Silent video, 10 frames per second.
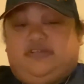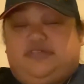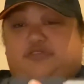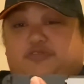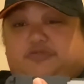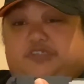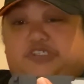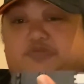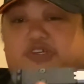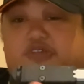the
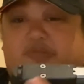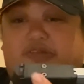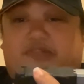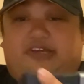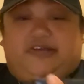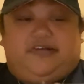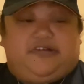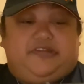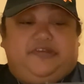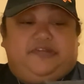just the regular plate black
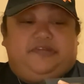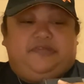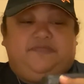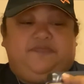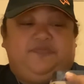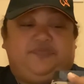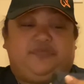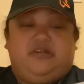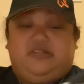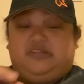on and
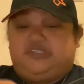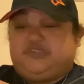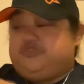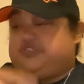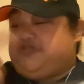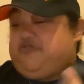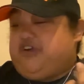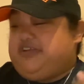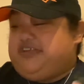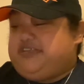these screws are
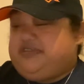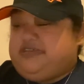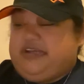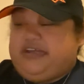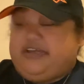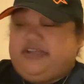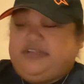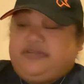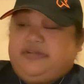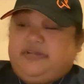fine
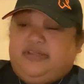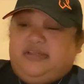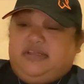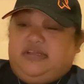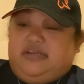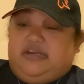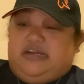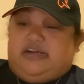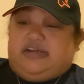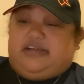and
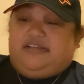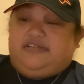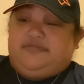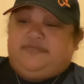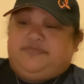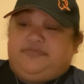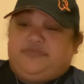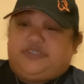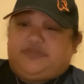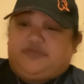uh,
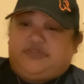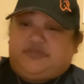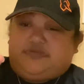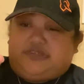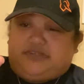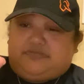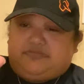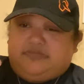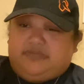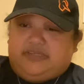this one will,
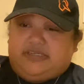I